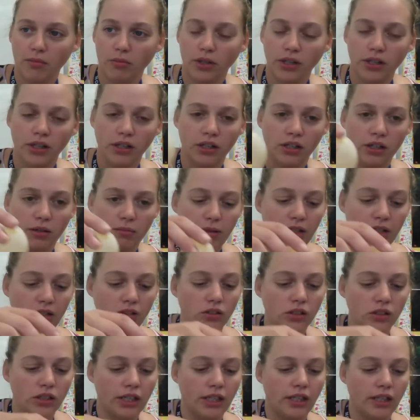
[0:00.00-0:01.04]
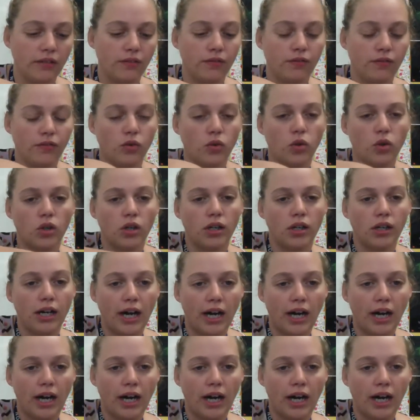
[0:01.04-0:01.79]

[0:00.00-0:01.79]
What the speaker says: we're going to be looking for